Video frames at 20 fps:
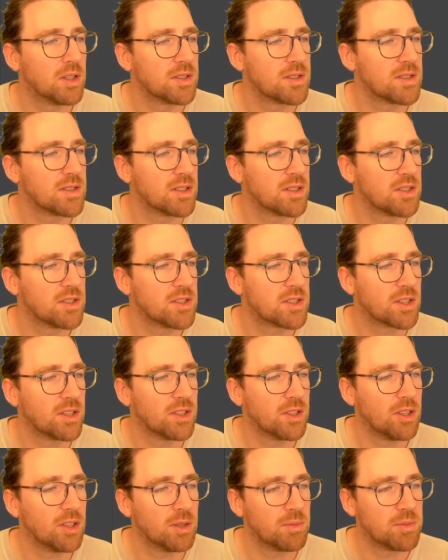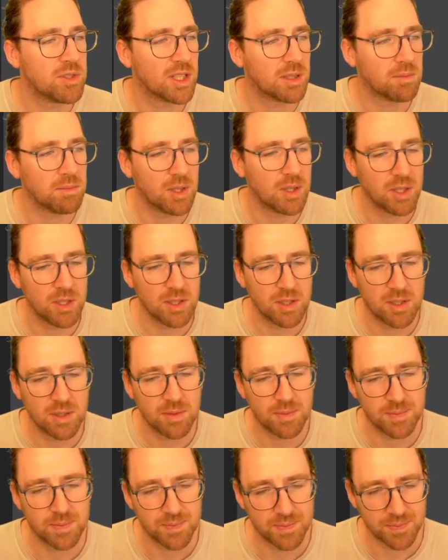So just go to object mode,
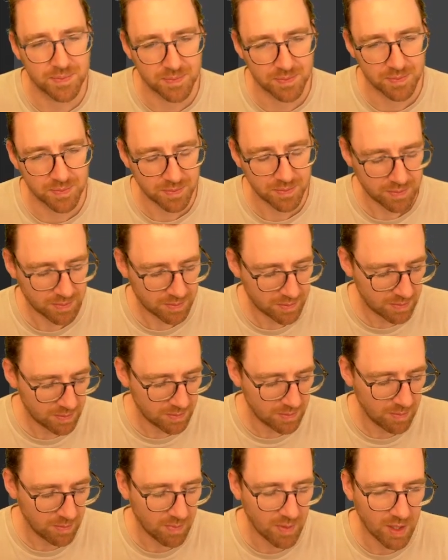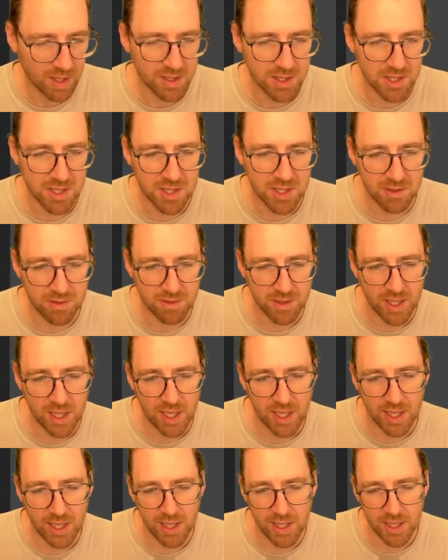Shift
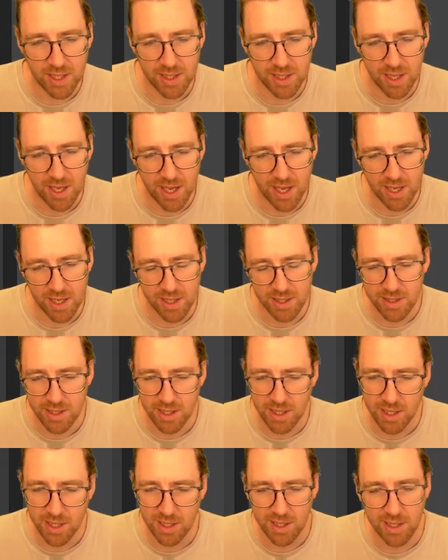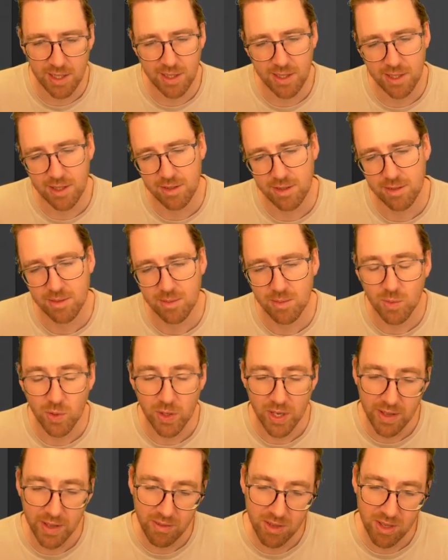A, add a
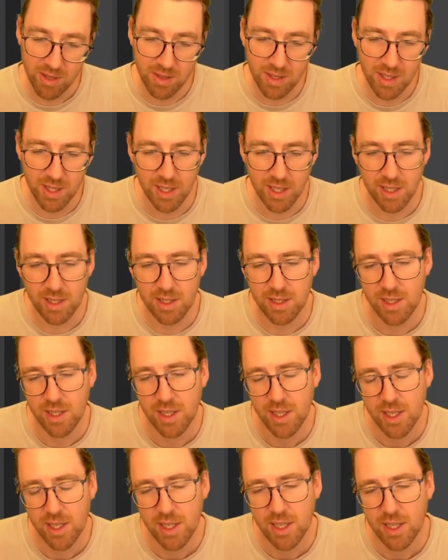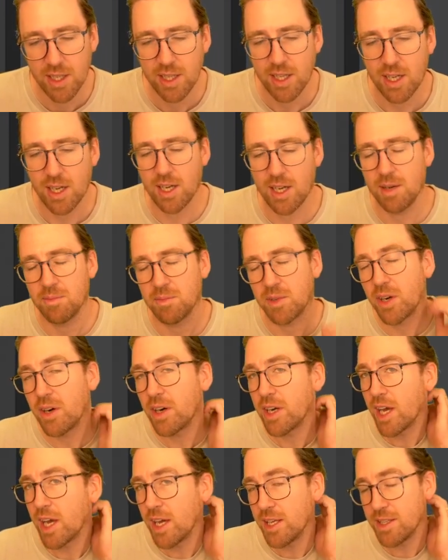whatever you need,
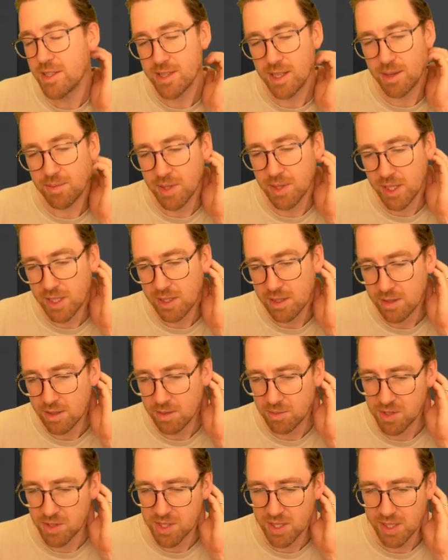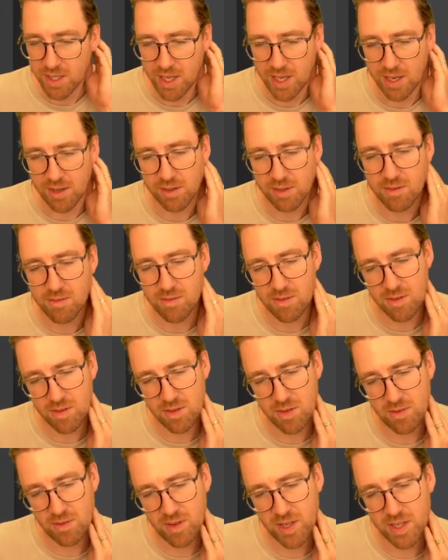create something. I'm just going to add a
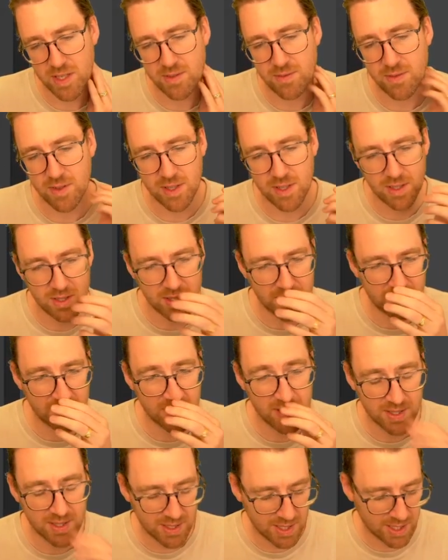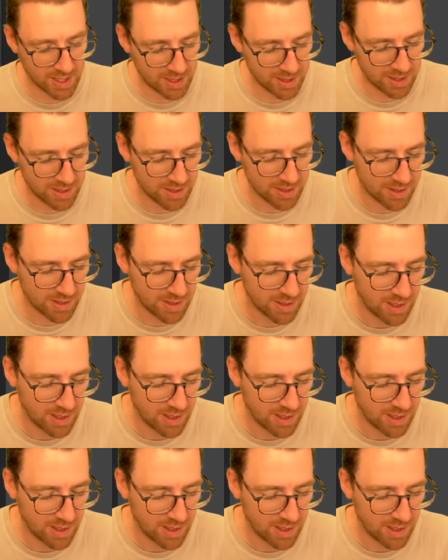UV sphere just for the sake of this.